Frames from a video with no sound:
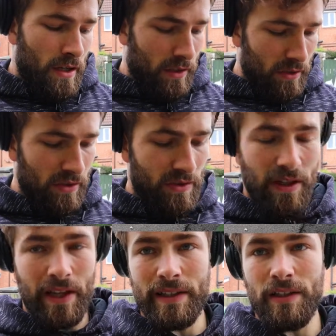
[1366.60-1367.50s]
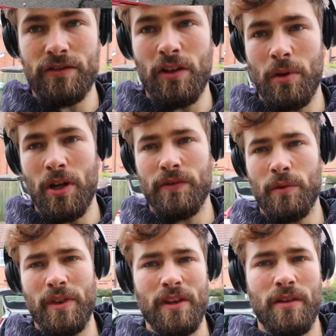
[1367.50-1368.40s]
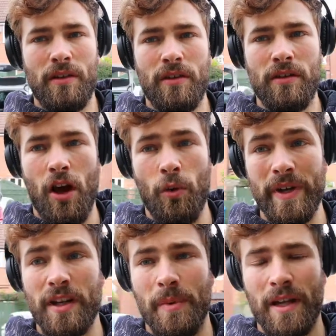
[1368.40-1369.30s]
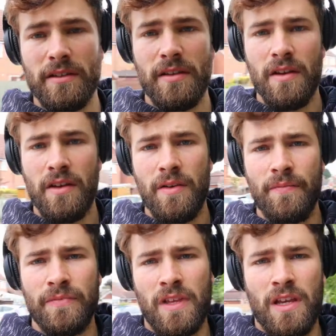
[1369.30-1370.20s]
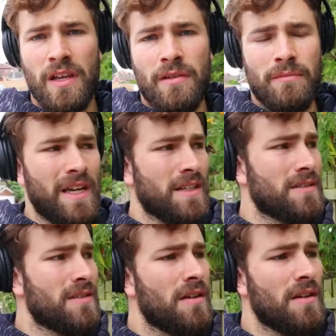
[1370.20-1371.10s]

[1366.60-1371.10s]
Slight little double over with a weaker band means